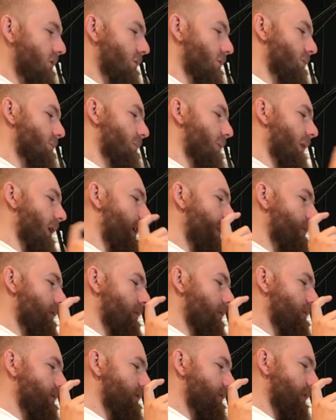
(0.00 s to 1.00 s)
you spray it
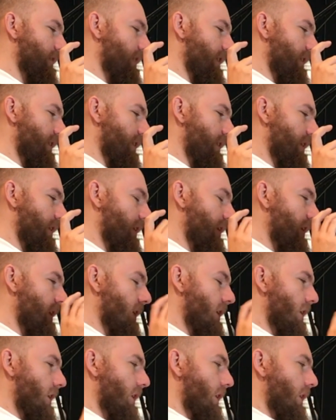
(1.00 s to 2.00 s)
on skin,
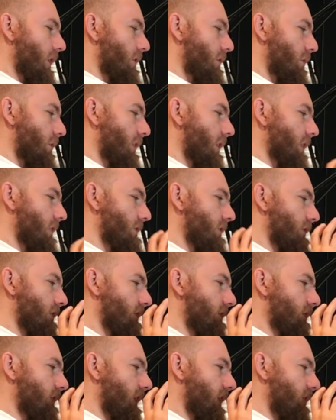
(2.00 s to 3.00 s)
you get this
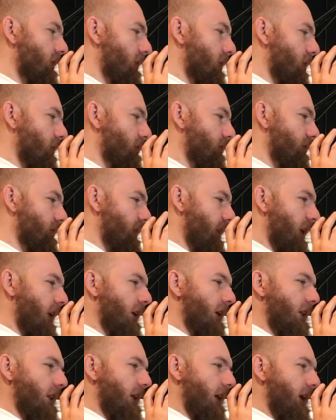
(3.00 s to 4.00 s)
scent of
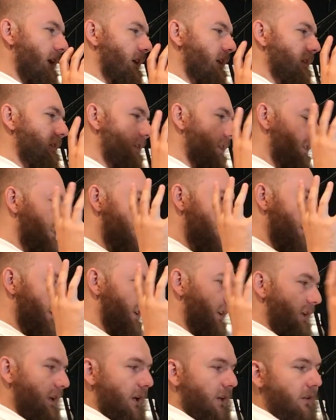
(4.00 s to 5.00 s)
dry clay that
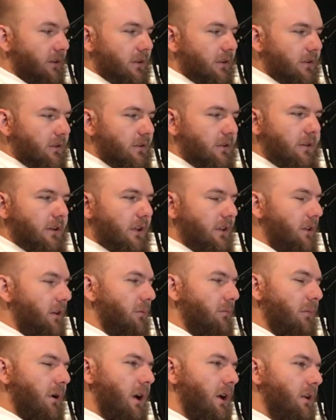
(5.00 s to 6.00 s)
again can
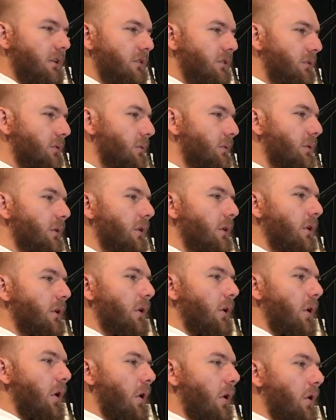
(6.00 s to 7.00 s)
remind you
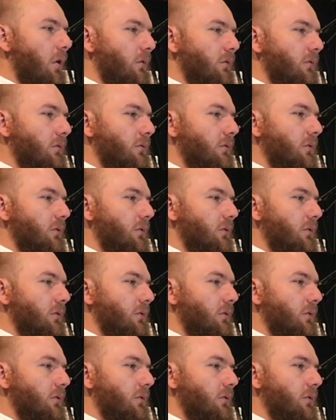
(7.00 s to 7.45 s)
of